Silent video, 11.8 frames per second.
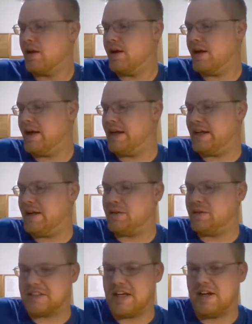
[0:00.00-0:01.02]
And it
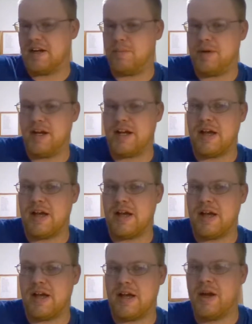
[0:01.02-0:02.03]
was kind of beat up
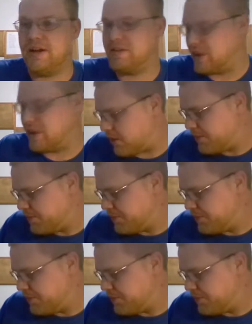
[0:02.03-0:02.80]
anyway, so